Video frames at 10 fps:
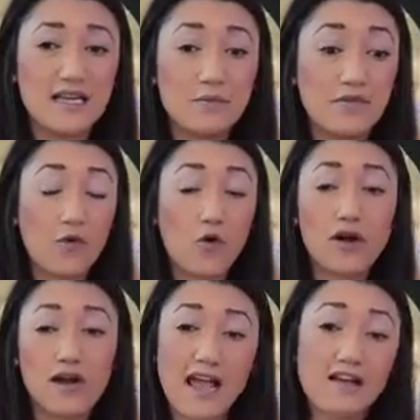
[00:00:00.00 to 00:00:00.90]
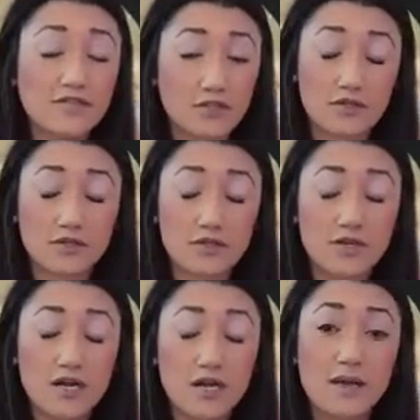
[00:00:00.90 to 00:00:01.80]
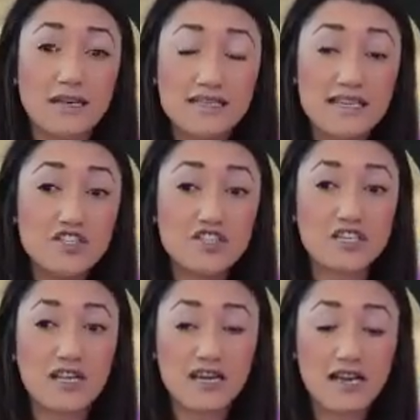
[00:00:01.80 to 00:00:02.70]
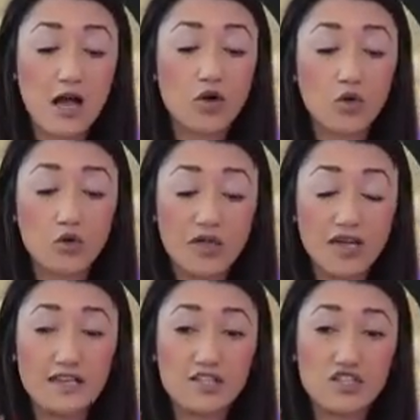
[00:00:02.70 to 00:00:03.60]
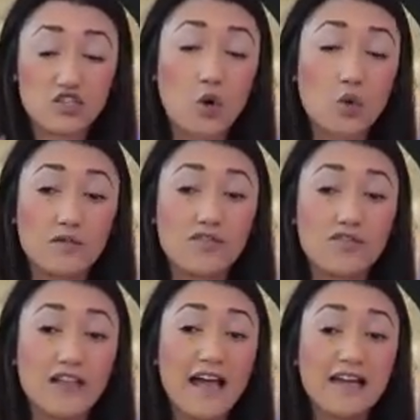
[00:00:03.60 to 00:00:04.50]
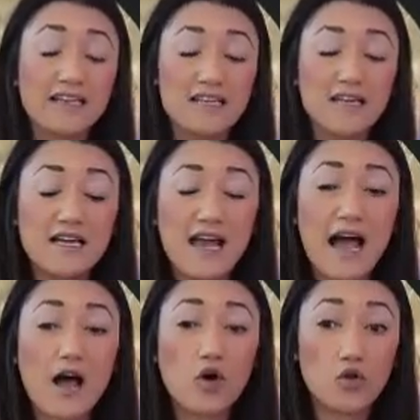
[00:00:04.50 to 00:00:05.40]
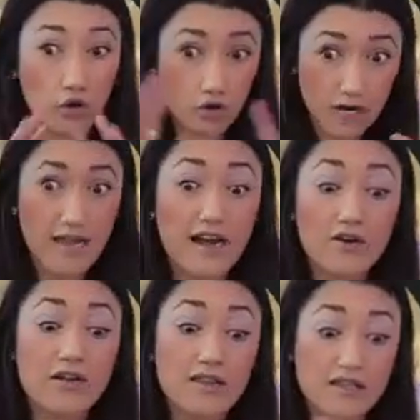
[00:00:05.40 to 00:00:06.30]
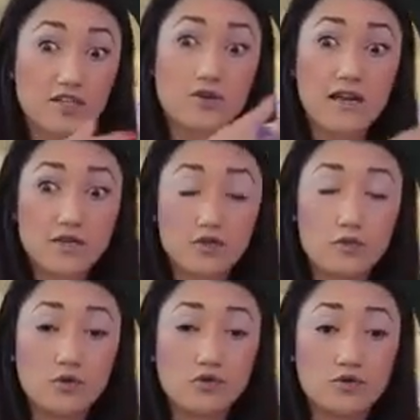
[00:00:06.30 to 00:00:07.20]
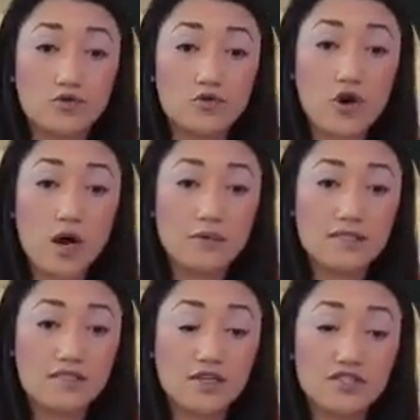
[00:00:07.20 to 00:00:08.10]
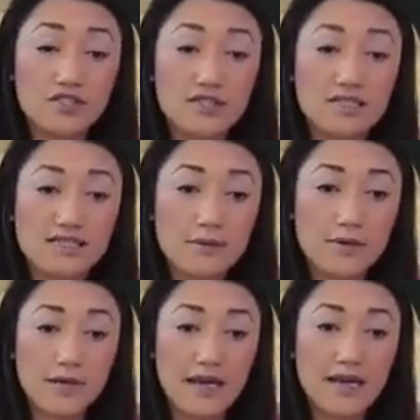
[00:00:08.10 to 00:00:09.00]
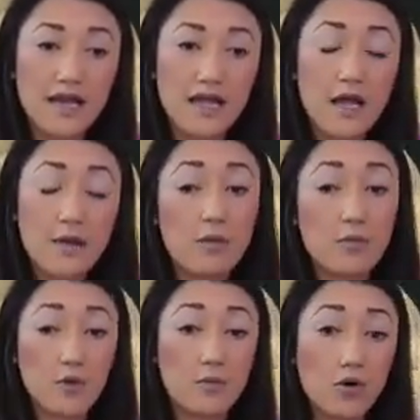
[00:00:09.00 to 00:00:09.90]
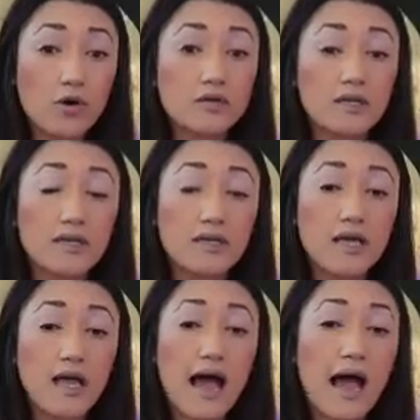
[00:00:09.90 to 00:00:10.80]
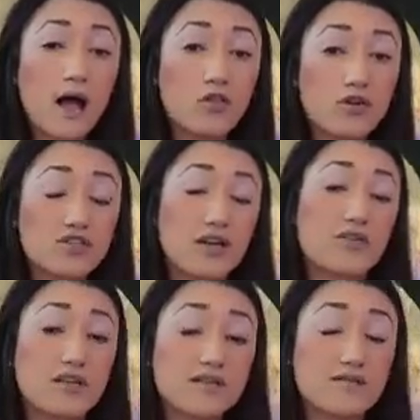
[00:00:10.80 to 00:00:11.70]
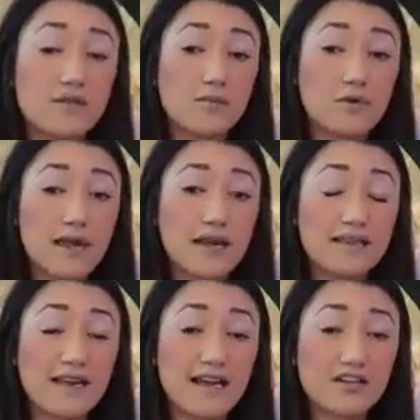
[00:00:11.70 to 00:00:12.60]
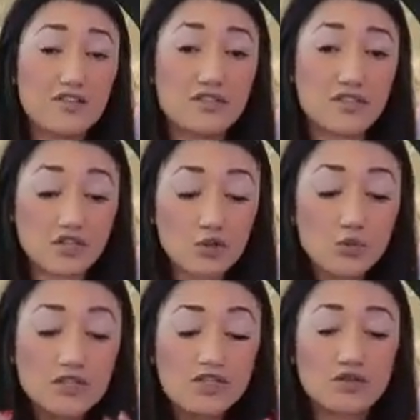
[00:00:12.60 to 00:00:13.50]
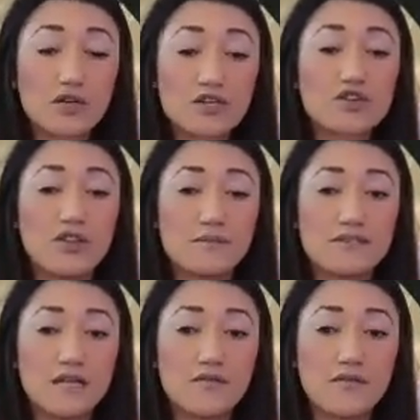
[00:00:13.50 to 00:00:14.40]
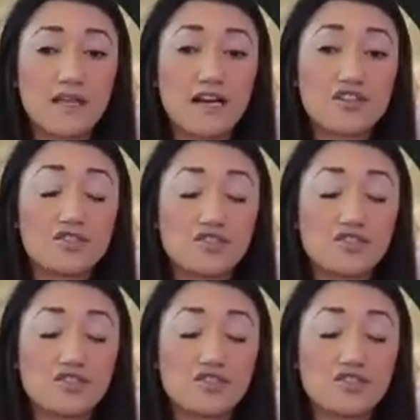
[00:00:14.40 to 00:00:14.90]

before and after meditation and how they show and reflect how the gray area that's created to emotional trauma starts to dissipate, but more importantly, how there's areas of the brain that actually start to restructure themselves, that actually